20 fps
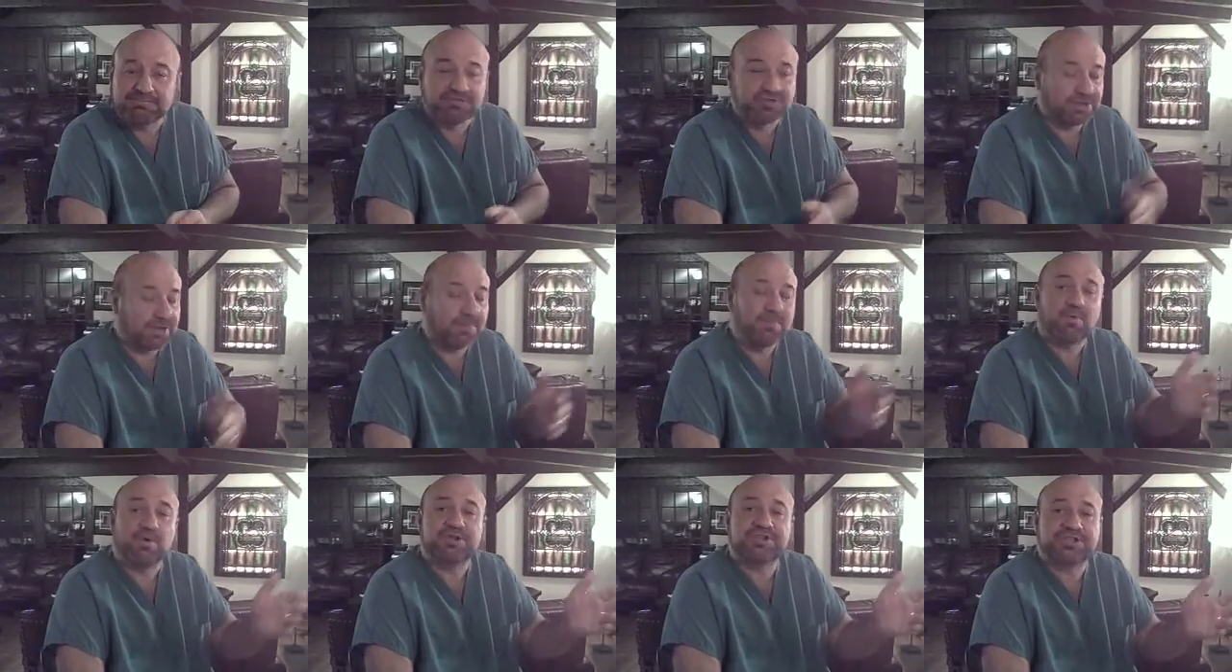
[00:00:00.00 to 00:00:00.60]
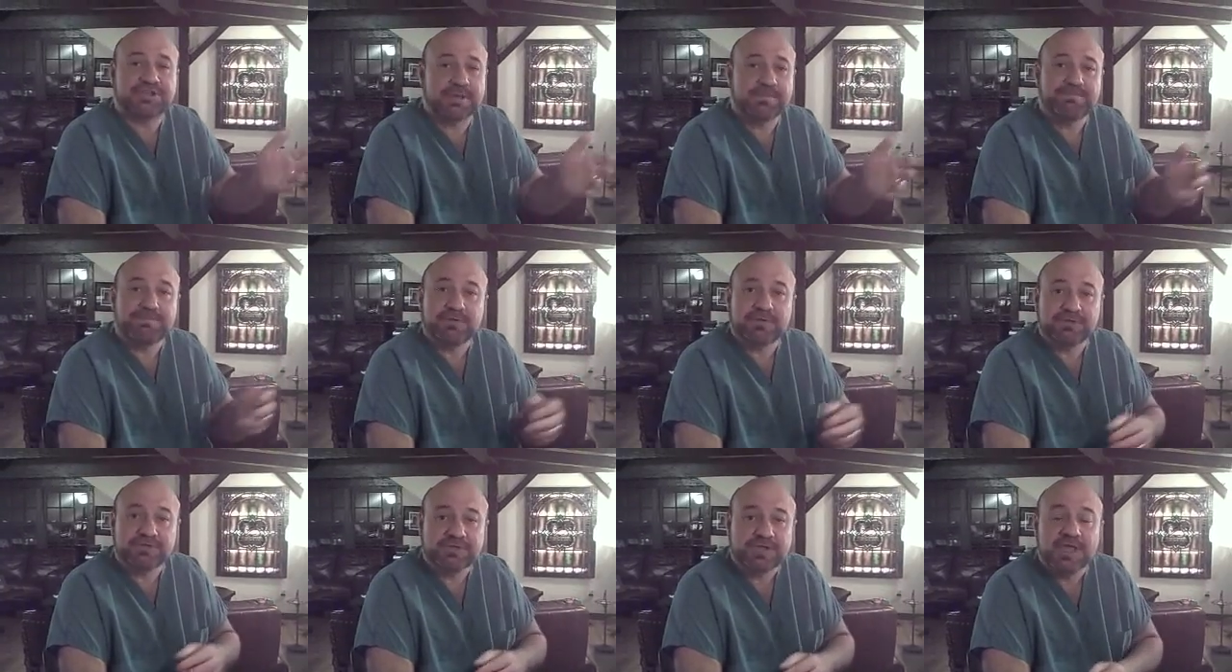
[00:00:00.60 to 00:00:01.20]
Some were
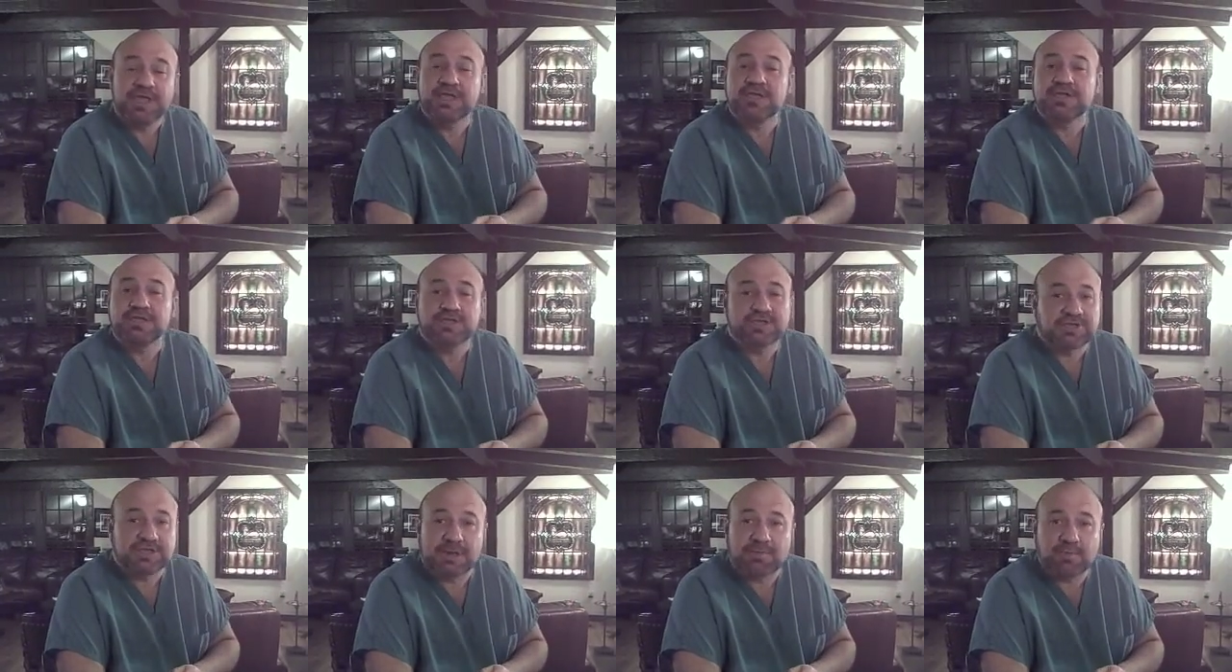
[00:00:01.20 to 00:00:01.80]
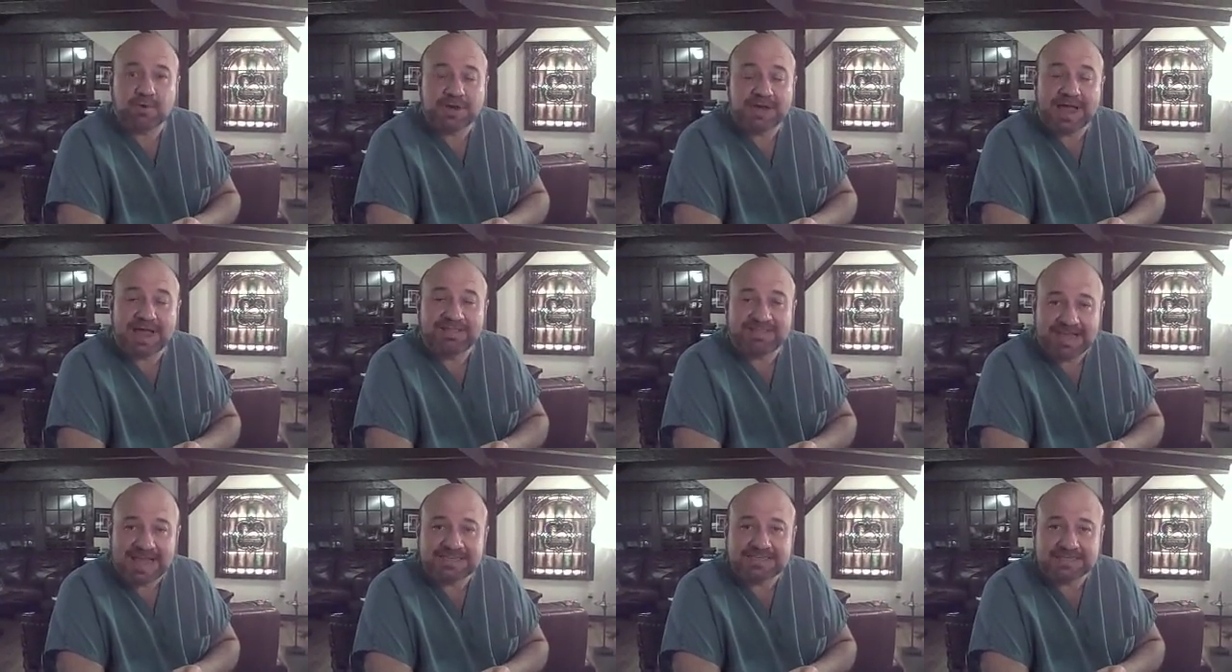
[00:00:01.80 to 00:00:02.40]
simples, some were
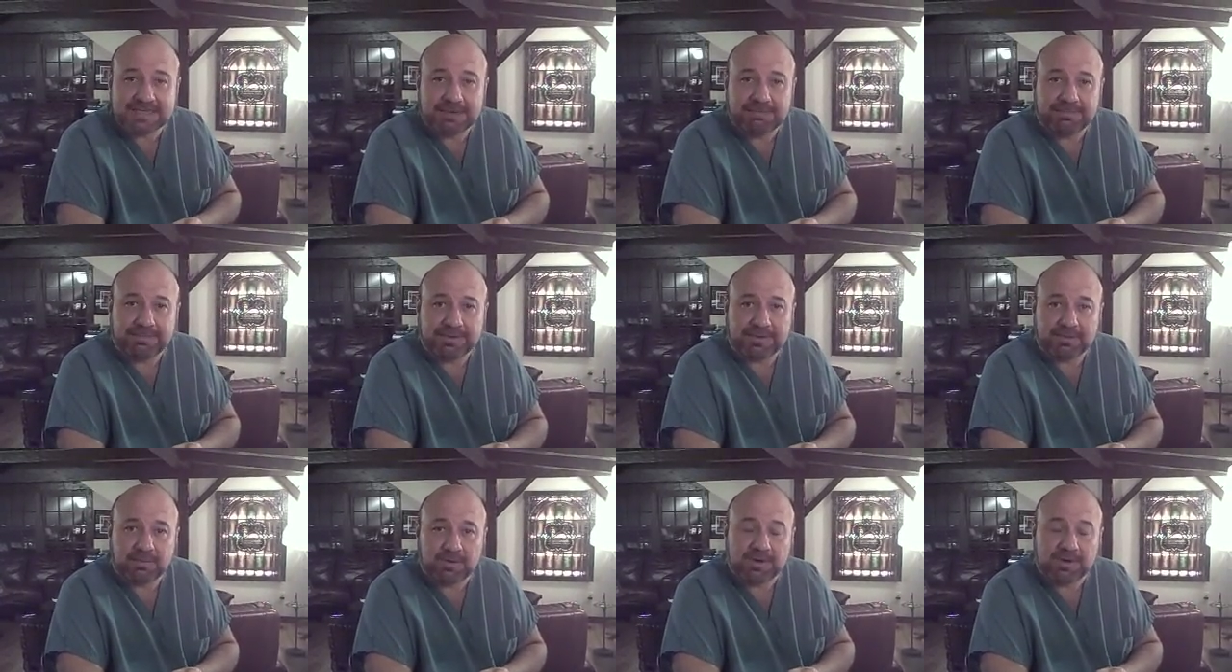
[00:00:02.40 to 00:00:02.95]
not that simple,